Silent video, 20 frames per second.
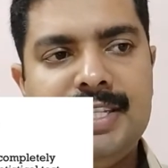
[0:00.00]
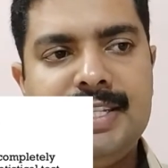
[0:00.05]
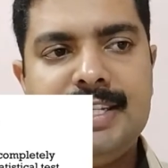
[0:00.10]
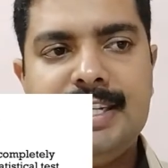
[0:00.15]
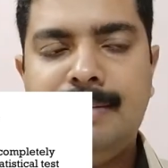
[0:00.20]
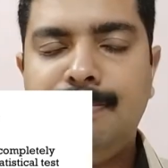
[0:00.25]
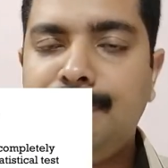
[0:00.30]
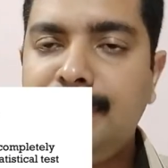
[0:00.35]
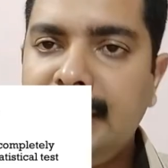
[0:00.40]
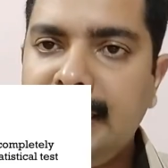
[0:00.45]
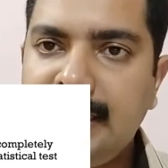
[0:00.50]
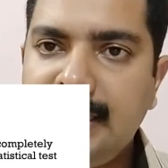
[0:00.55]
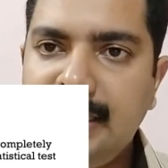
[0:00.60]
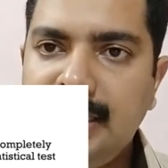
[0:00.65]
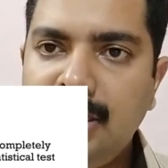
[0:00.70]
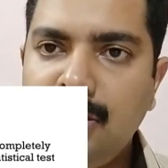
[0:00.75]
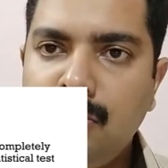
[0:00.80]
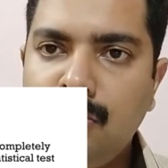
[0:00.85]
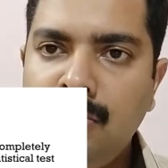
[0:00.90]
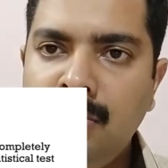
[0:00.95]
is
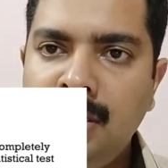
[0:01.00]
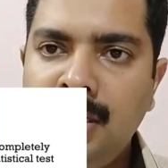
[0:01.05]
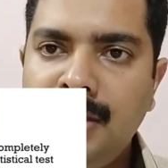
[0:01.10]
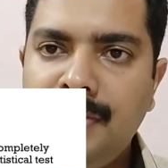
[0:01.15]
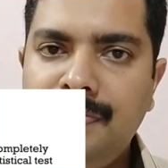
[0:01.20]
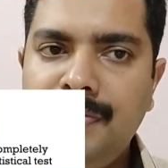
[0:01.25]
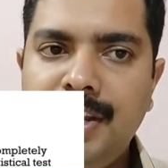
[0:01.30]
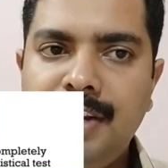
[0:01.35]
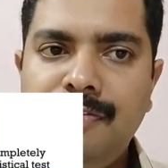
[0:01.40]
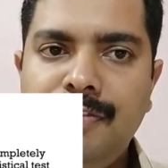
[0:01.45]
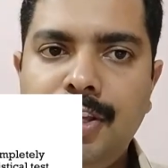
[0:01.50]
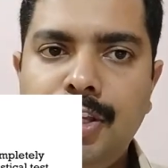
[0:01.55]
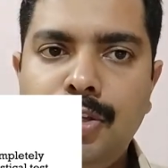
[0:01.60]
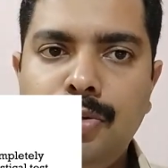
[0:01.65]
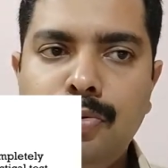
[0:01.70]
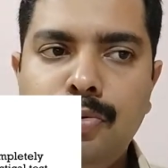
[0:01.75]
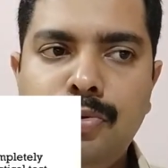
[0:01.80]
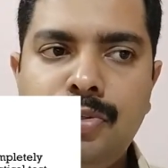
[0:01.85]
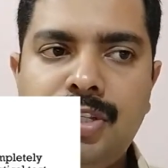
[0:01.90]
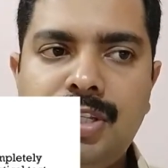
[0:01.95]
completely known, then we
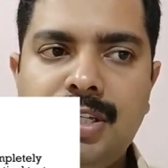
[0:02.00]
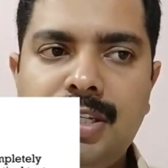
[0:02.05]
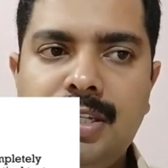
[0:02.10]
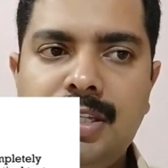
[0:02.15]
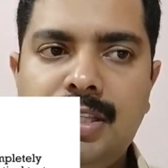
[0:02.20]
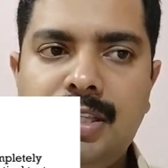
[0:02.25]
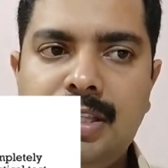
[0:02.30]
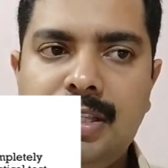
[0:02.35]
use